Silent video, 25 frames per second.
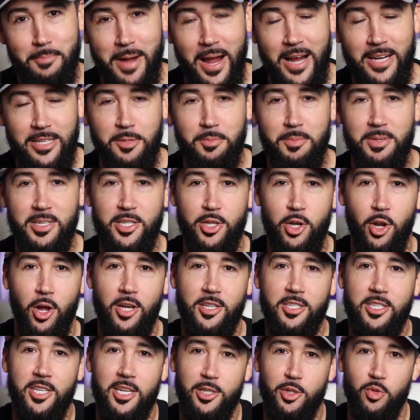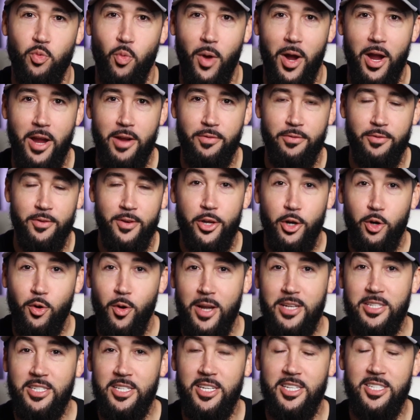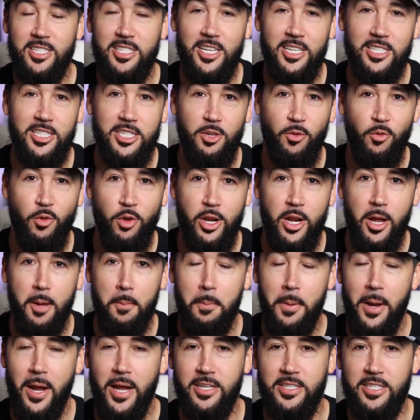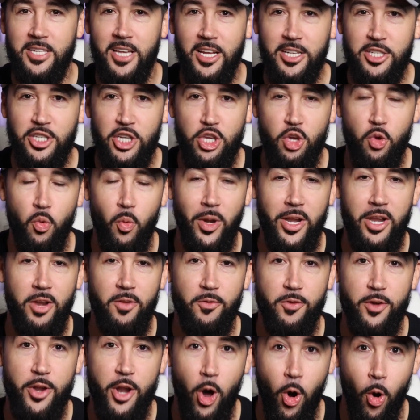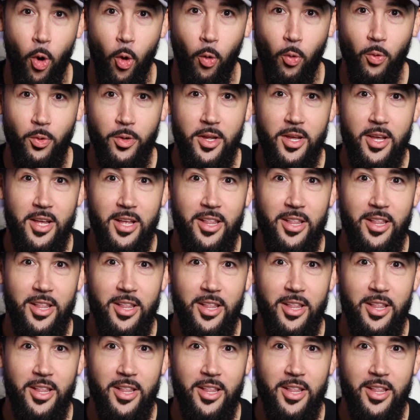Maximus lost his wife. The craziness is, if you didn't pay attention, you wouldn't have known